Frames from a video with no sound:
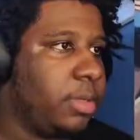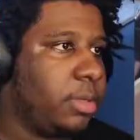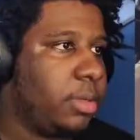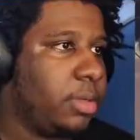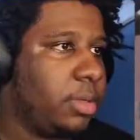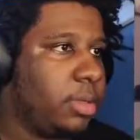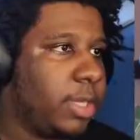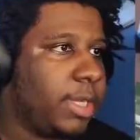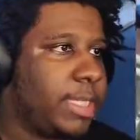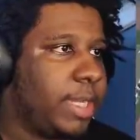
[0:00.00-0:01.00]
I think
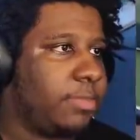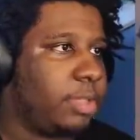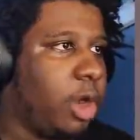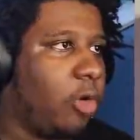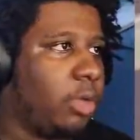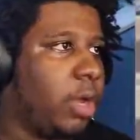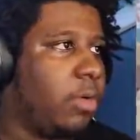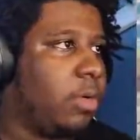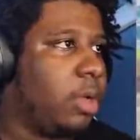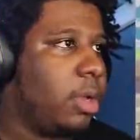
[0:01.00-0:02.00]
I can take him
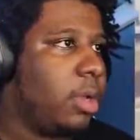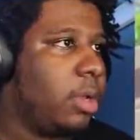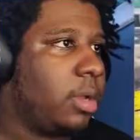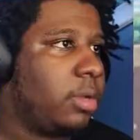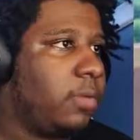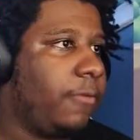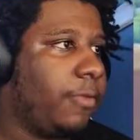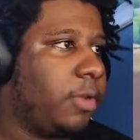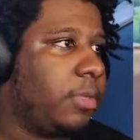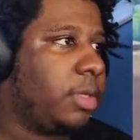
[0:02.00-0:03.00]
dolo. You
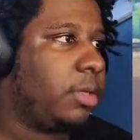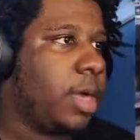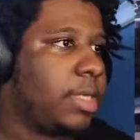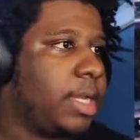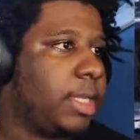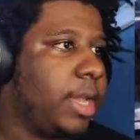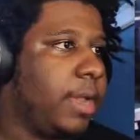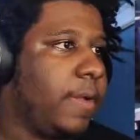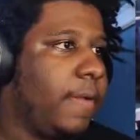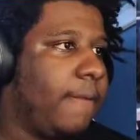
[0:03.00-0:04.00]
feel me? I'll take
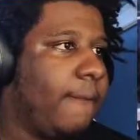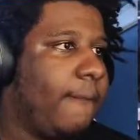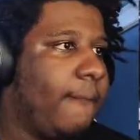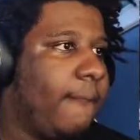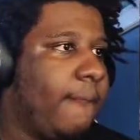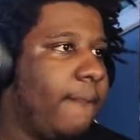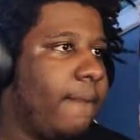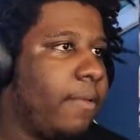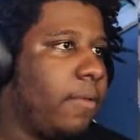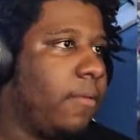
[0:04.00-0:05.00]
that.
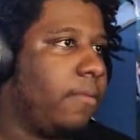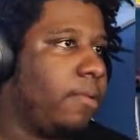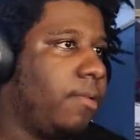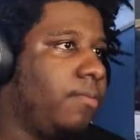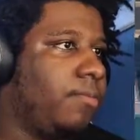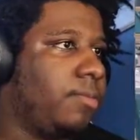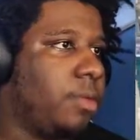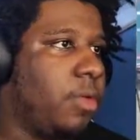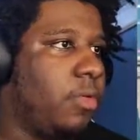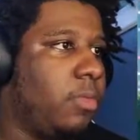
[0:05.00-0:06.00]
Nope, nope,
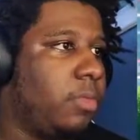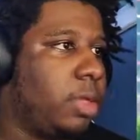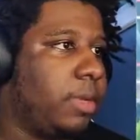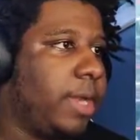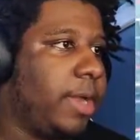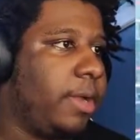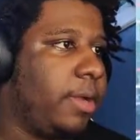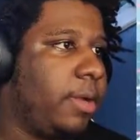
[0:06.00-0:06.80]
nope. Give me that.